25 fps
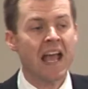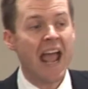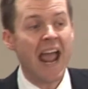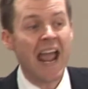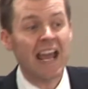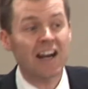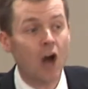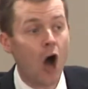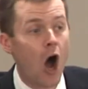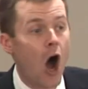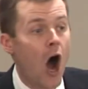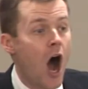
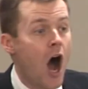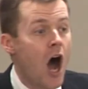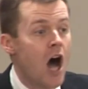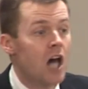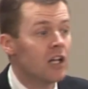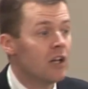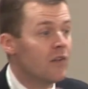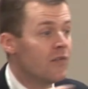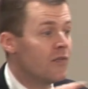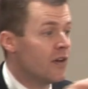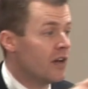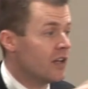And
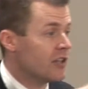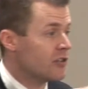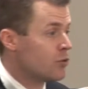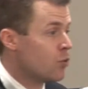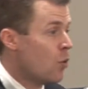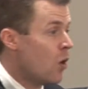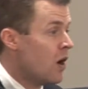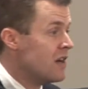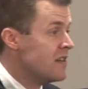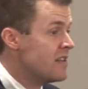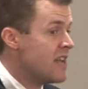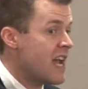all of us
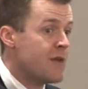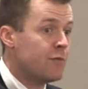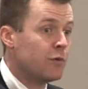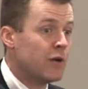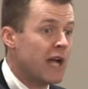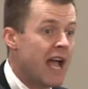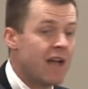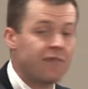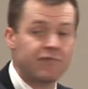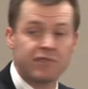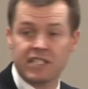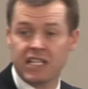one day will
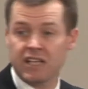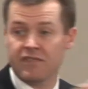have to